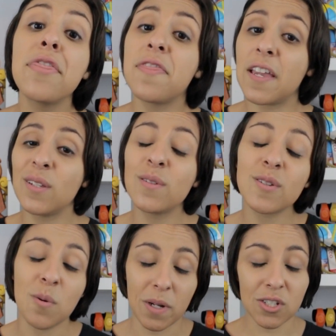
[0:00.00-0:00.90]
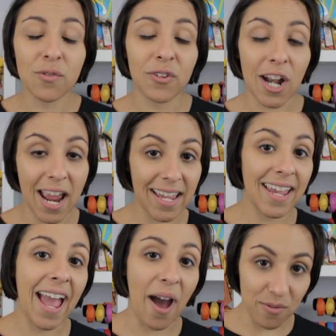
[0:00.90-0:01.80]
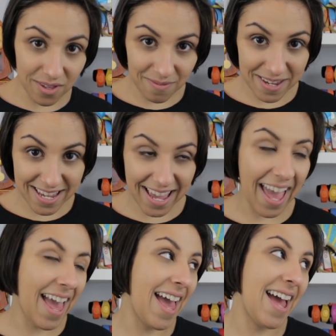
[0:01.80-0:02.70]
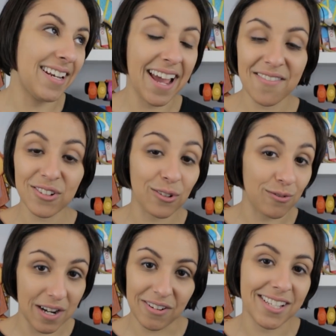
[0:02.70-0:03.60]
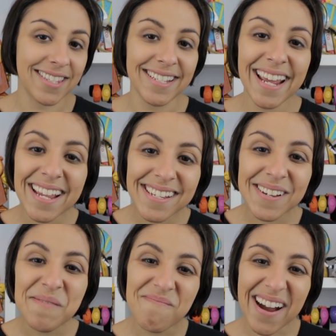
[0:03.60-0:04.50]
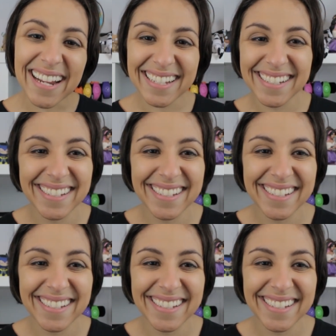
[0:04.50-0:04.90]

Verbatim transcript: Thank you so much for hanging out with me and have a great rest of the day. Bye.